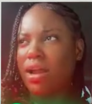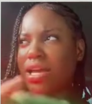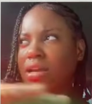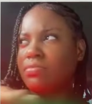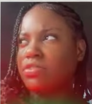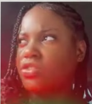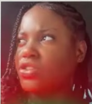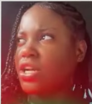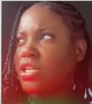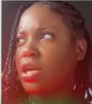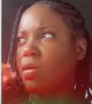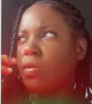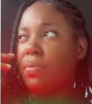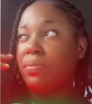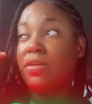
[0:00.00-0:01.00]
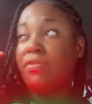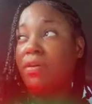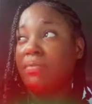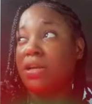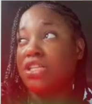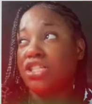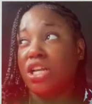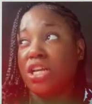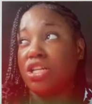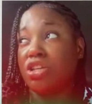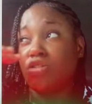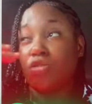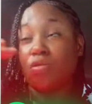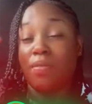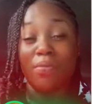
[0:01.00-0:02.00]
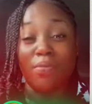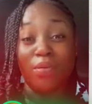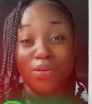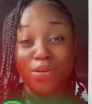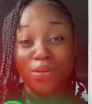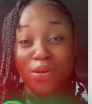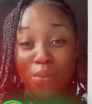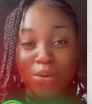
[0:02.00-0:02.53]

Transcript: I block him straight away me never mention to nobody but